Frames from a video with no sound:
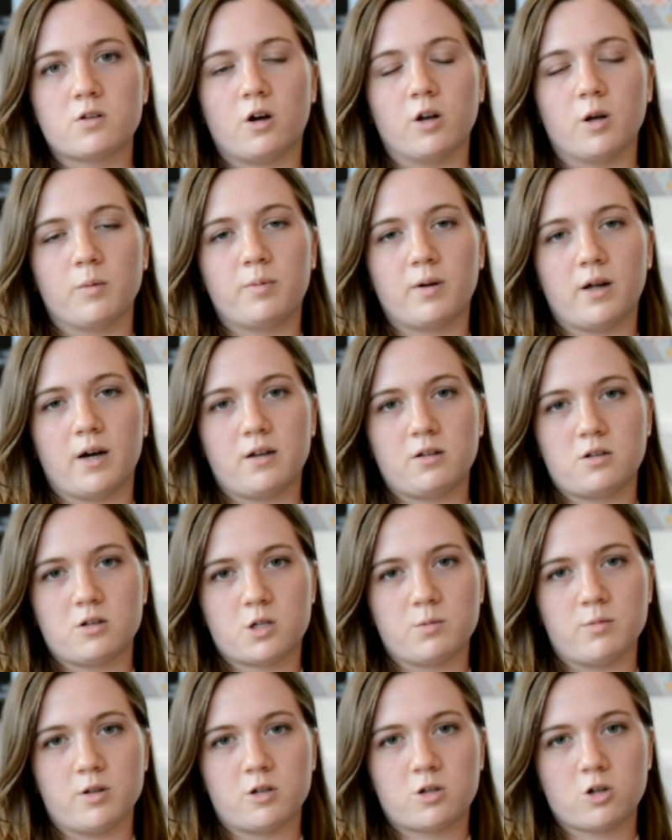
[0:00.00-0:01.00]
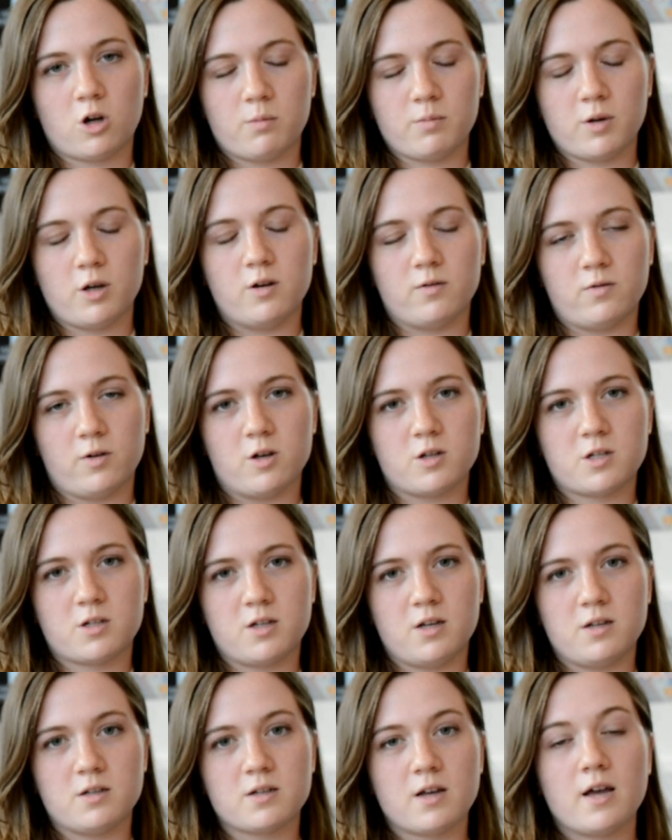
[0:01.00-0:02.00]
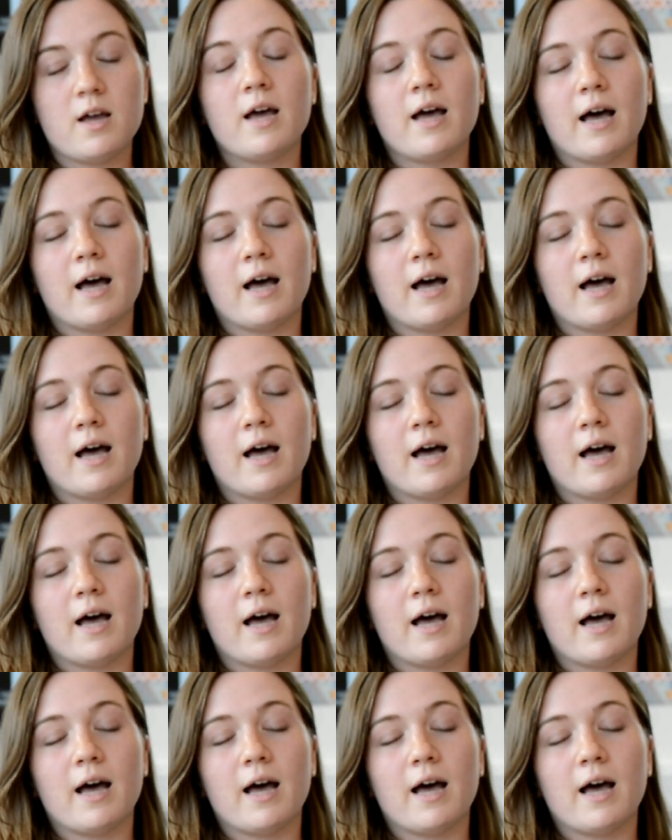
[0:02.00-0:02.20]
on applying to some of the top universities